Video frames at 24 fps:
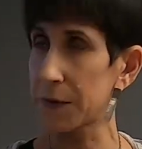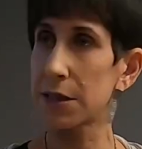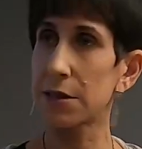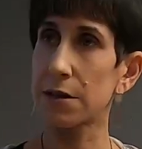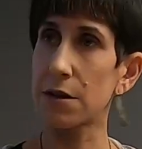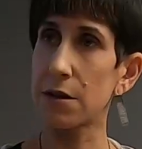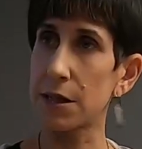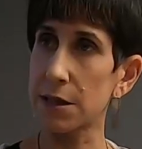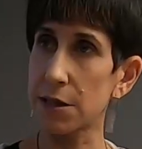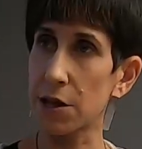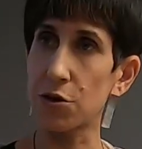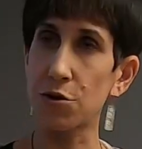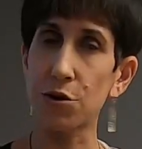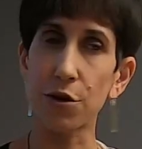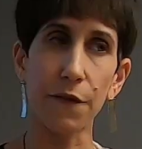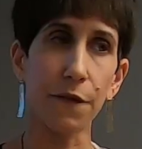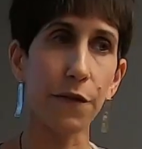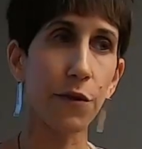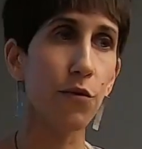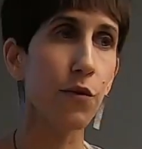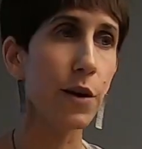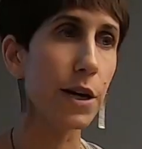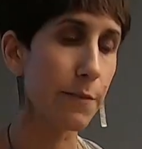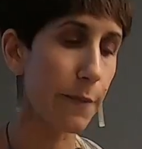So these are sort
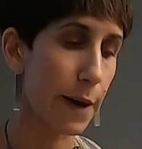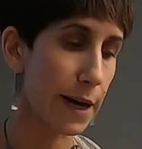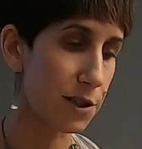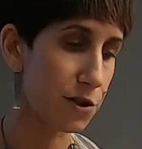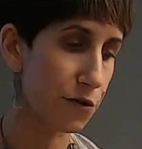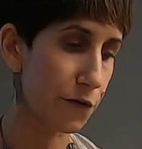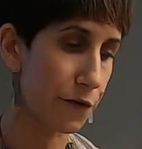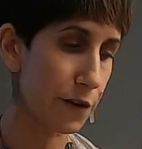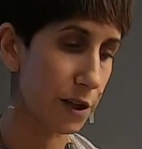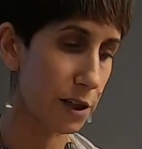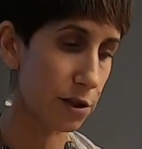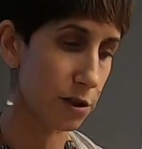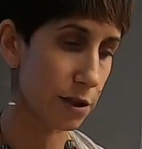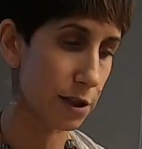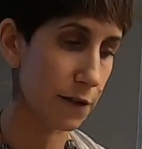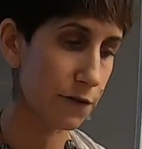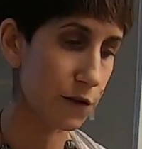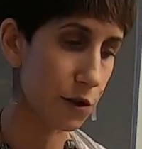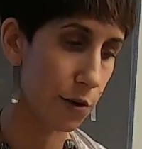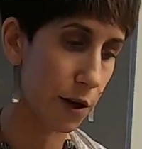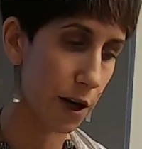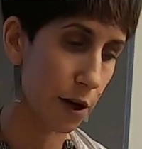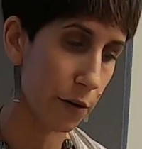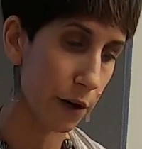of three major features of
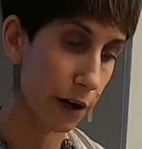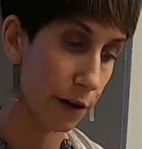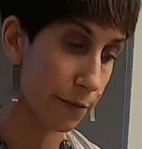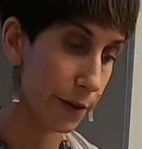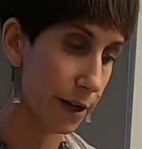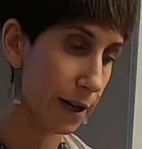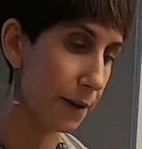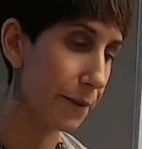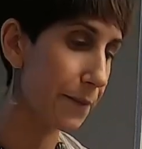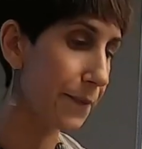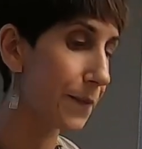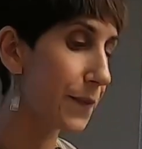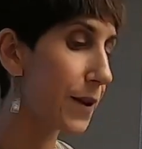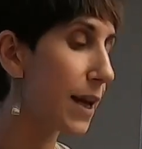Judeo Arabic.